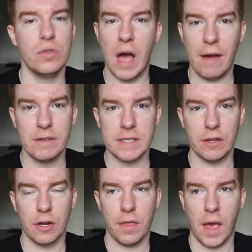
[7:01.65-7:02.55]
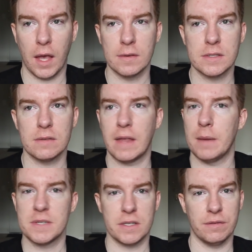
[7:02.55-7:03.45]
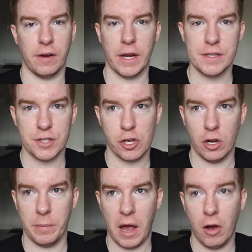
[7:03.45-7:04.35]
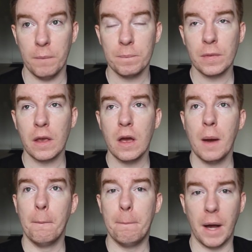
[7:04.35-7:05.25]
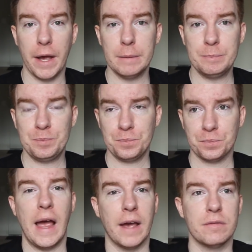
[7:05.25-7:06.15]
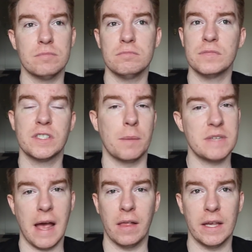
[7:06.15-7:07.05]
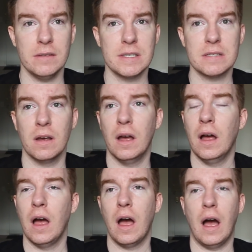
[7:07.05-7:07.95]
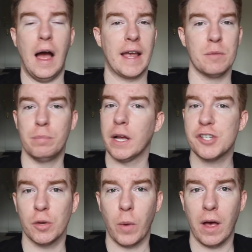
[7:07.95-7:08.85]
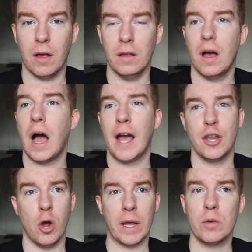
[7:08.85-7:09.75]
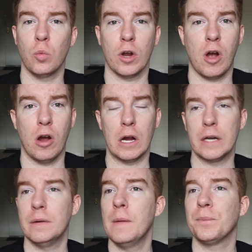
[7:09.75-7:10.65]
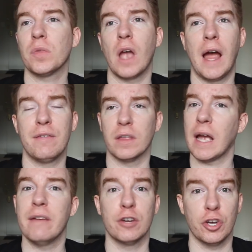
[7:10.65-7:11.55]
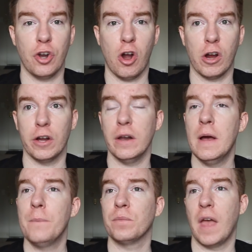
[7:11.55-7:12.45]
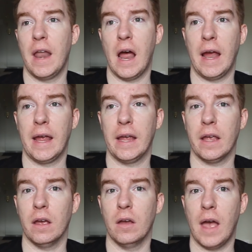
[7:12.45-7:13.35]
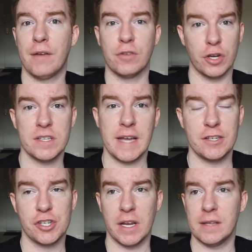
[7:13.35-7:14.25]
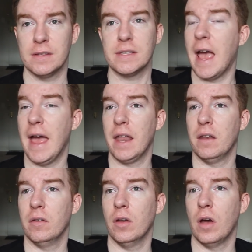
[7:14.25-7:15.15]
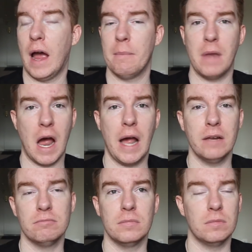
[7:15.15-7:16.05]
Obviously, there are things that I'm still very insecure about, but I have some talents. I can budget well. I know I can work hard. I feel like I have a good heart, and I have good intentions, and I'm not